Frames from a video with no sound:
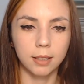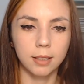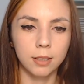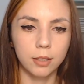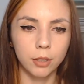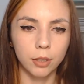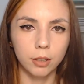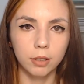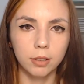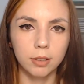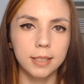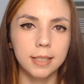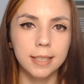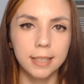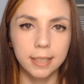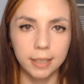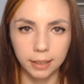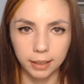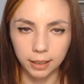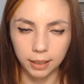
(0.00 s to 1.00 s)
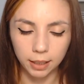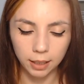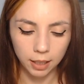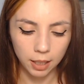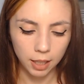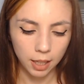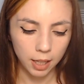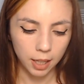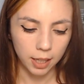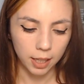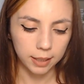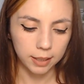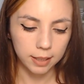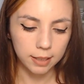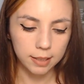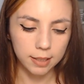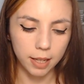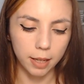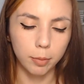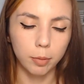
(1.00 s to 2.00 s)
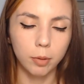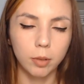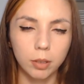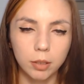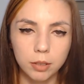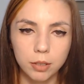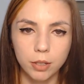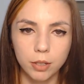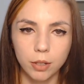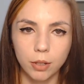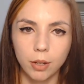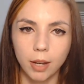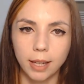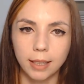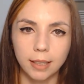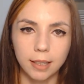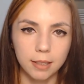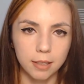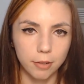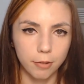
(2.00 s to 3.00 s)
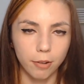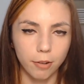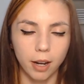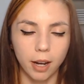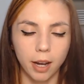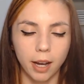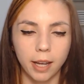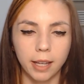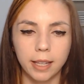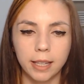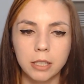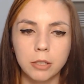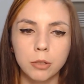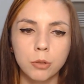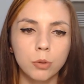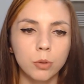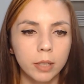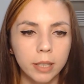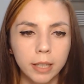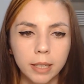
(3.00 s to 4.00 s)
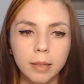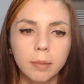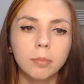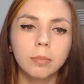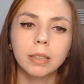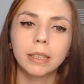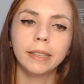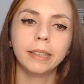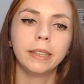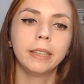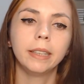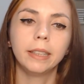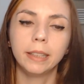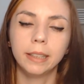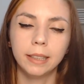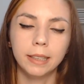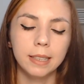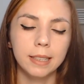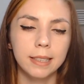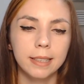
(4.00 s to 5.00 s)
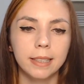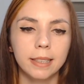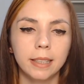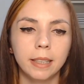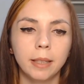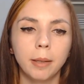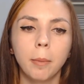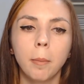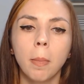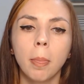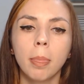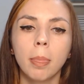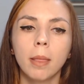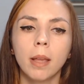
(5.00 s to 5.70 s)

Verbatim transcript: As you could see, it is able to identify extremely easy